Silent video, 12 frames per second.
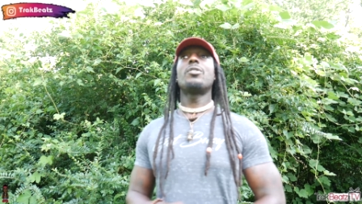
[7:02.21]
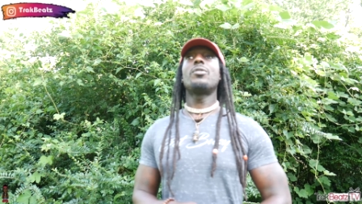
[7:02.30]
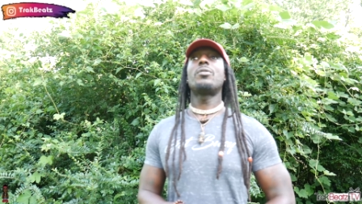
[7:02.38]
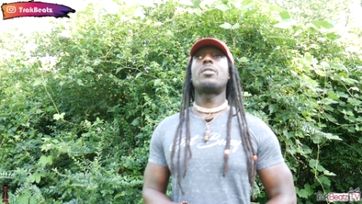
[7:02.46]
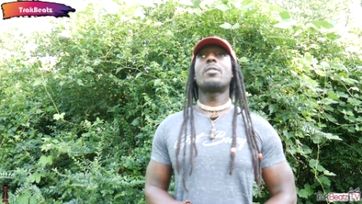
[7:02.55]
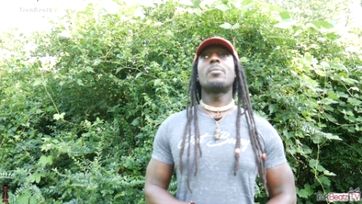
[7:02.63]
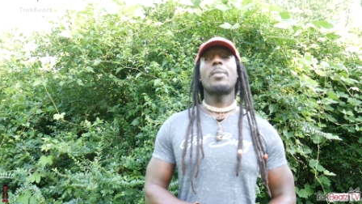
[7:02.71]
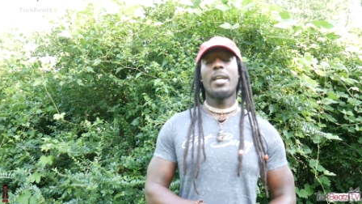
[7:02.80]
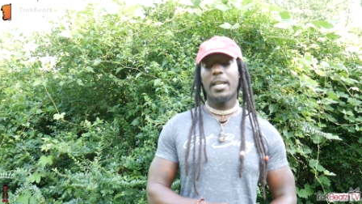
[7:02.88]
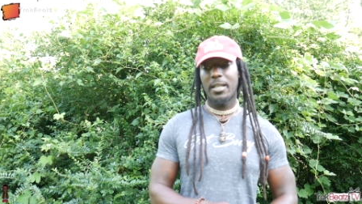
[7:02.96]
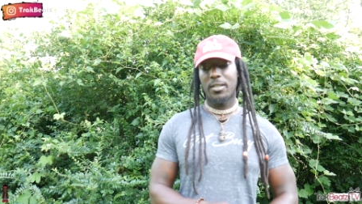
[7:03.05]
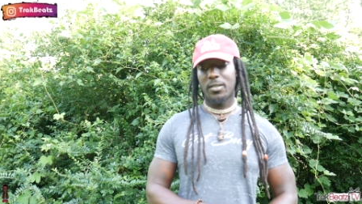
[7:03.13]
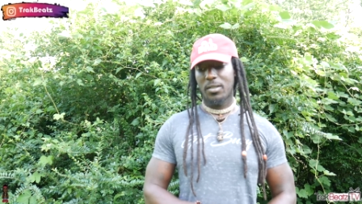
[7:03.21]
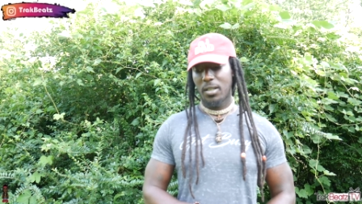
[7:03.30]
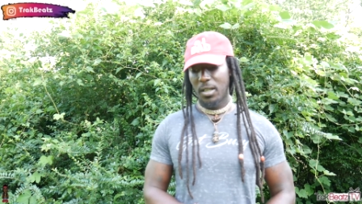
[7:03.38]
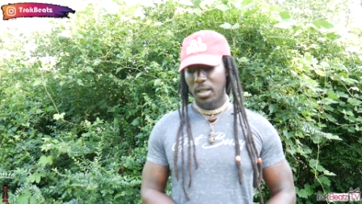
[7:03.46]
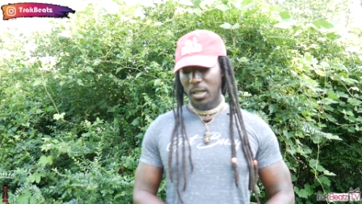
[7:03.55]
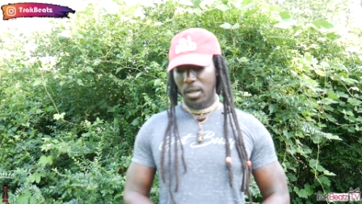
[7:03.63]
use them as
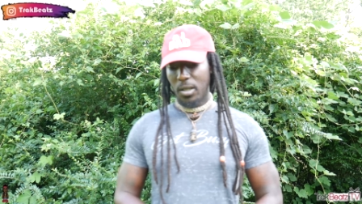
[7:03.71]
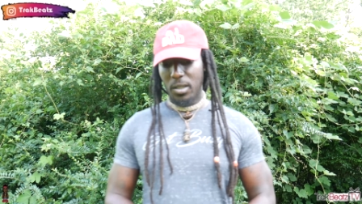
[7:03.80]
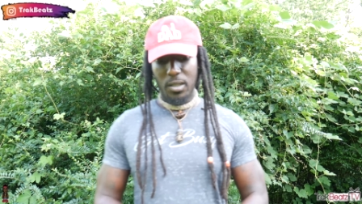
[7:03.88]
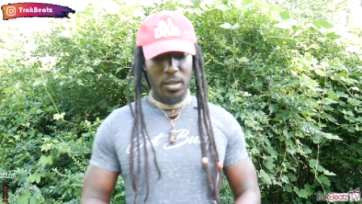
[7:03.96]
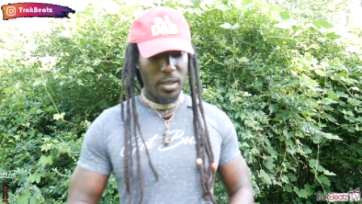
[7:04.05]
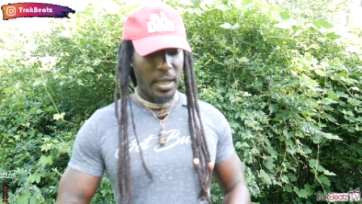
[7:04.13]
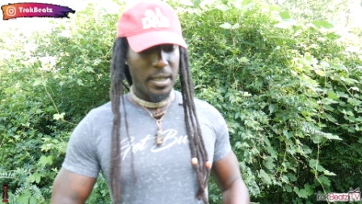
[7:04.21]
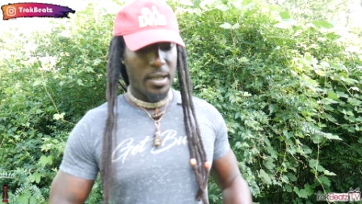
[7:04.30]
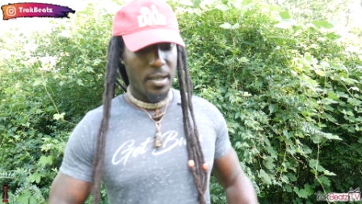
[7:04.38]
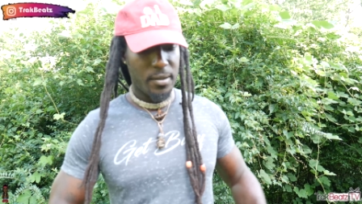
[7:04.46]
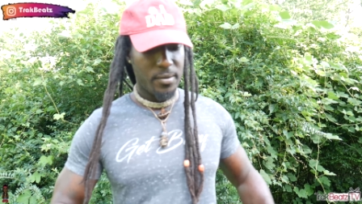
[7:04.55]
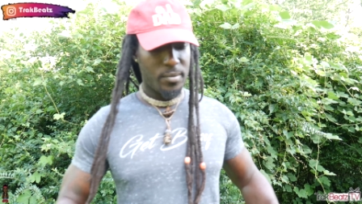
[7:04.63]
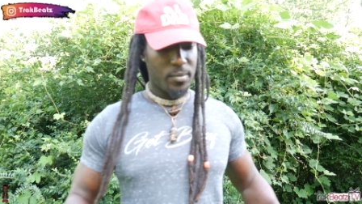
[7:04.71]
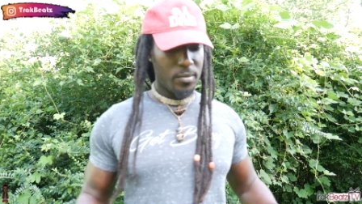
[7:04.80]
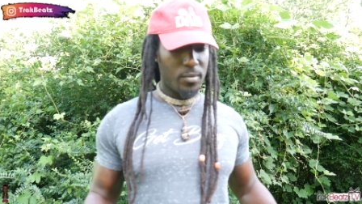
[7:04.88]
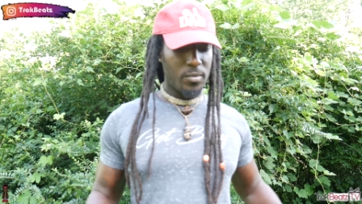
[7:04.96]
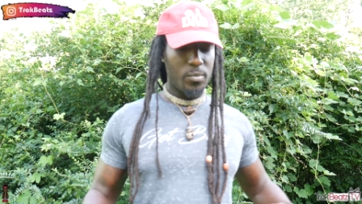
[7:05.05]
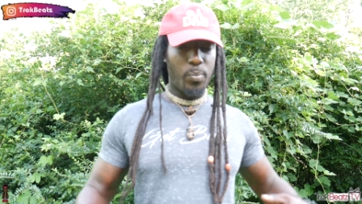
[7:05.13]
like
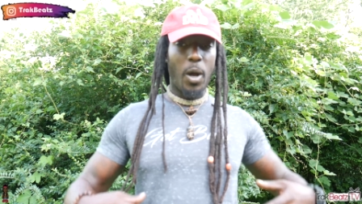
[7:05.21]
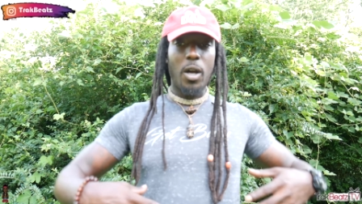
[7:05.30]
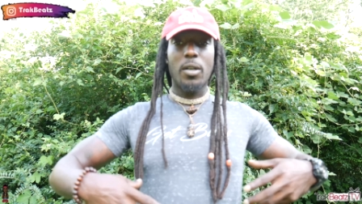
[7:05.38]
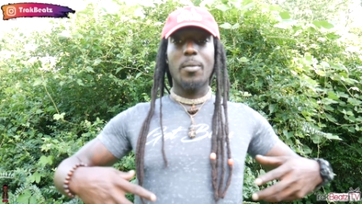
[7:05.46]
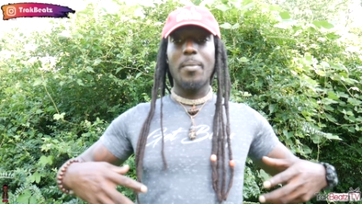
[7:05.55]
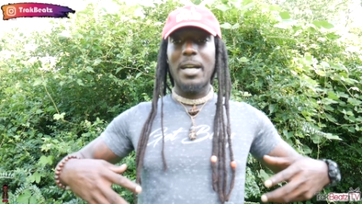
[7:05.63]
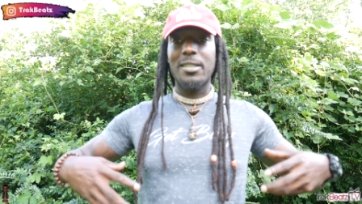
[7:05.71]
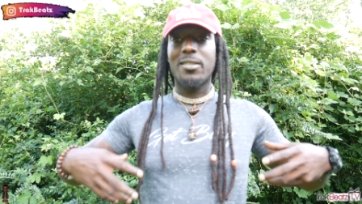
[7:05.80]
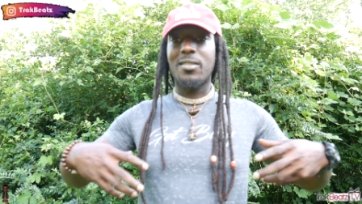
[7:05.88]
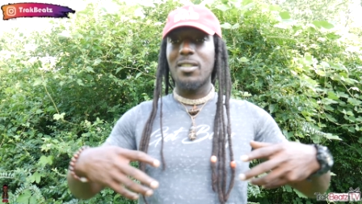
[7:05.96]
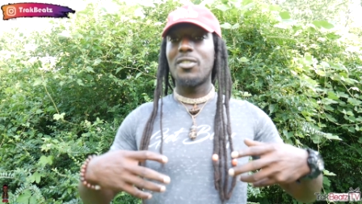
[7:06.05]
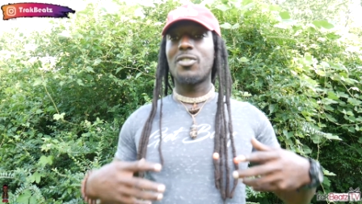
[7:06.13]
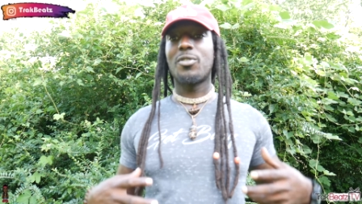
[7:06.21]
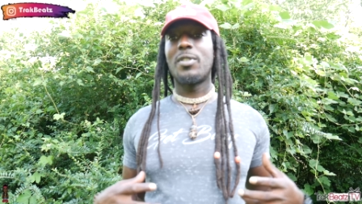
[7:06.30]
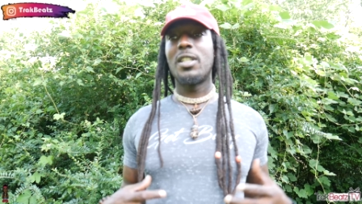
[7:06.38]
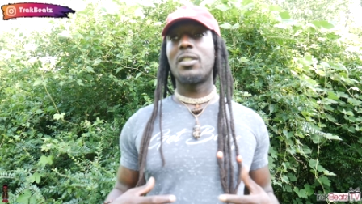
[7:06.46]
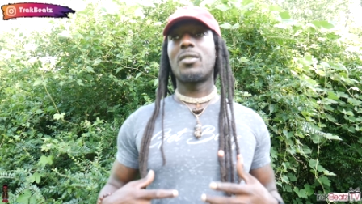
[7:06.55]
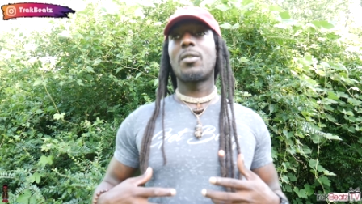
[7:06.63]
part of my
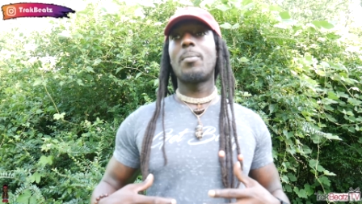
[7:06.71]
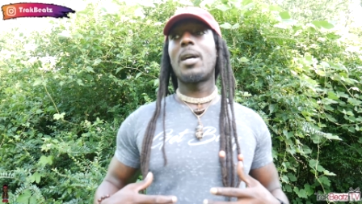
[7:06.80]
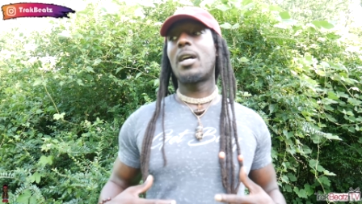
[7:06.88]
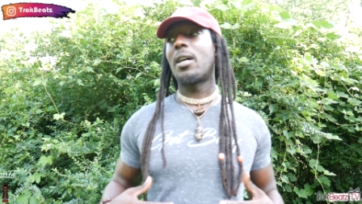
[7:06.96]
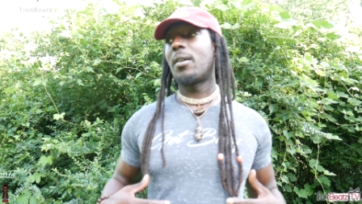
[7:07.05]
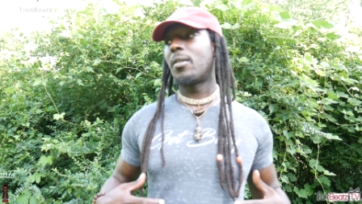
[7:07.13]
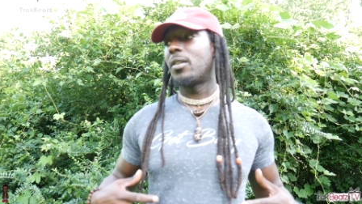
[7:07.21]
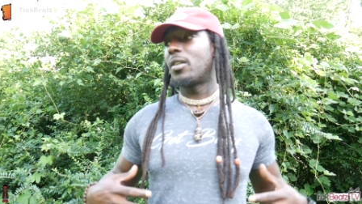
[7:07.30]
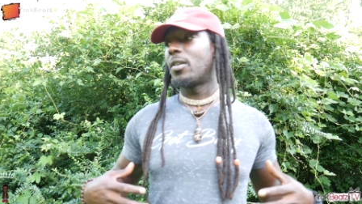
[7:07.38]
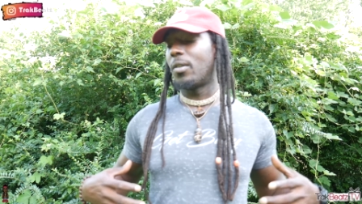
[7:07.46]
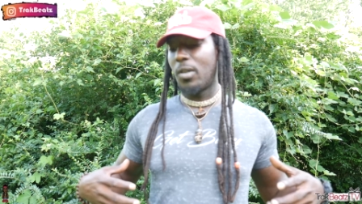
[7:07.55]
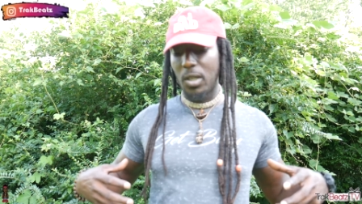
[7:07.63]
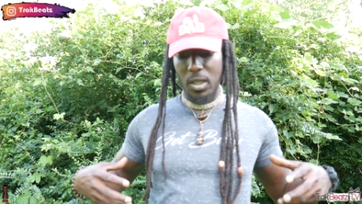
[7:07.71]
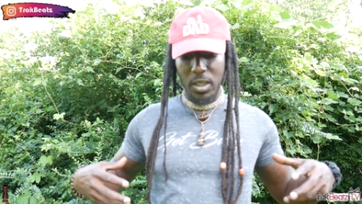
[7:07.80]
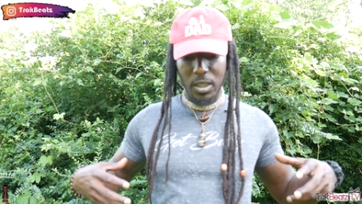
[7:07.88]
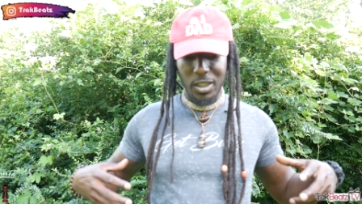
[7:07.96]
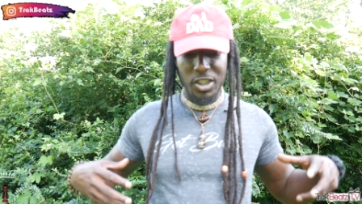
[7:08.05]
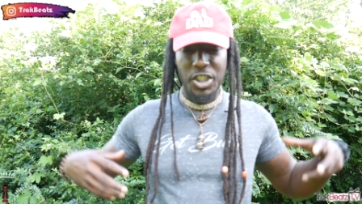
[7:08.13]
sensory to my
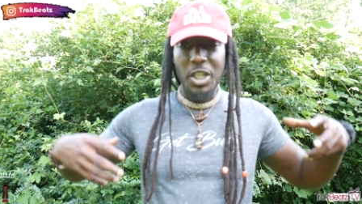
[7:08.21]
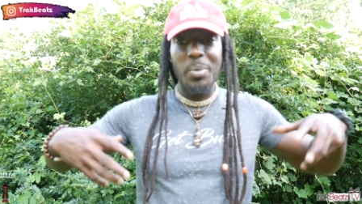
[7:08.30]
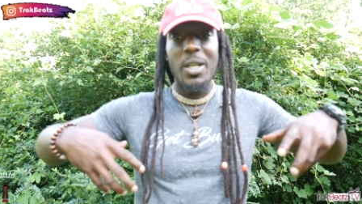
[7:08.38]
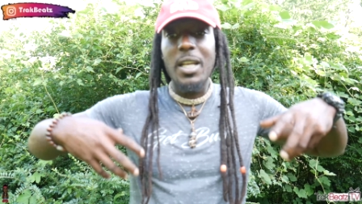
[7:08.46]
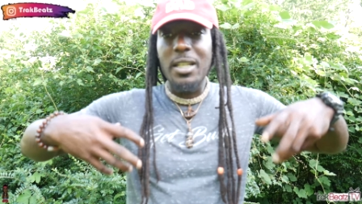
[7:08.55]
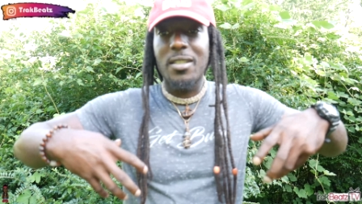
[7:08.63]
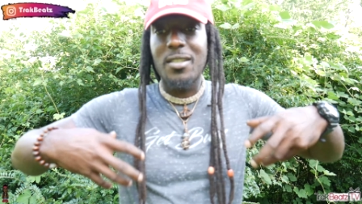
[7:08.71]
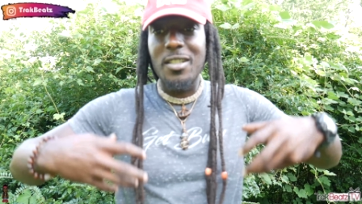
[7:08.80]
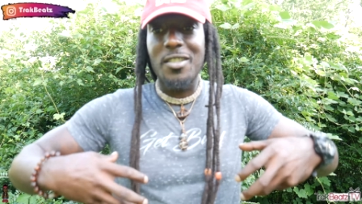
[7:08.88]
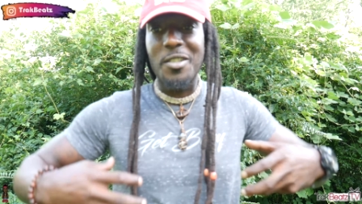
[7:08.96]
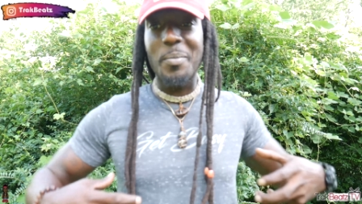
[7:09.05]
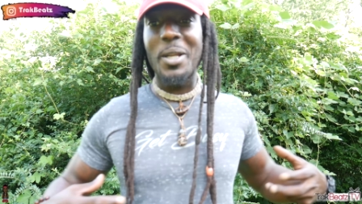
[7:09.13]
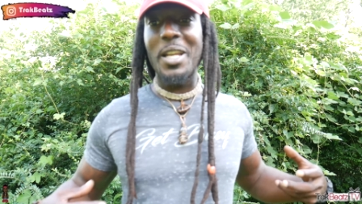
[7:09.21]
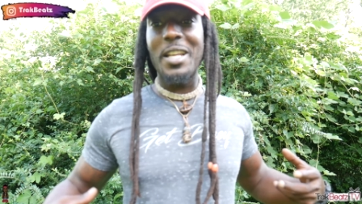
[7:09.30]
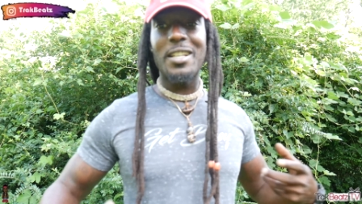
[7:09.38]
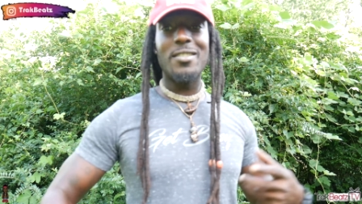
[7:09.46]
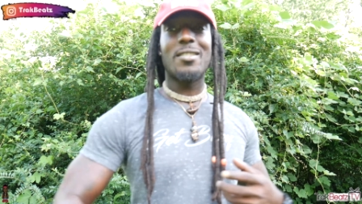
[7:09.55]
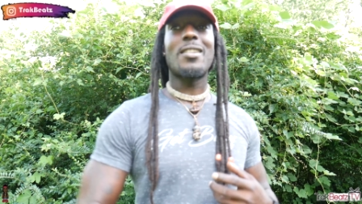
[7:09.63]
GPS system in
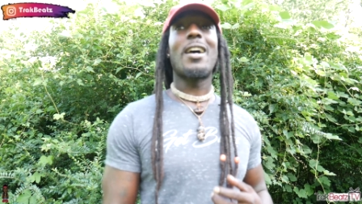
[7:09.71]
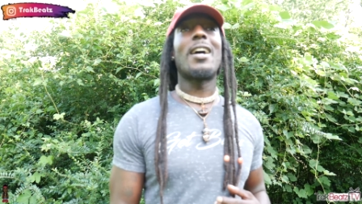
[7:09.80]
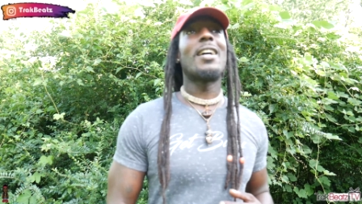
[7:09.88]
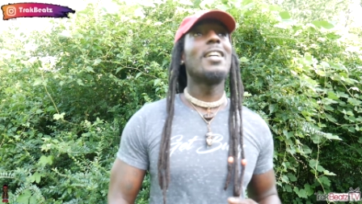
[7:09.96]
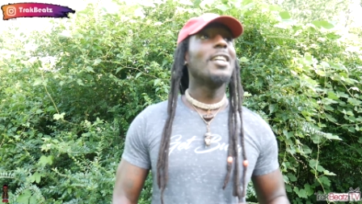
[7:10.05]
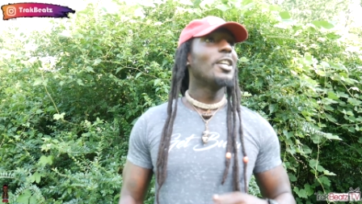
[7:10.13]
the inside.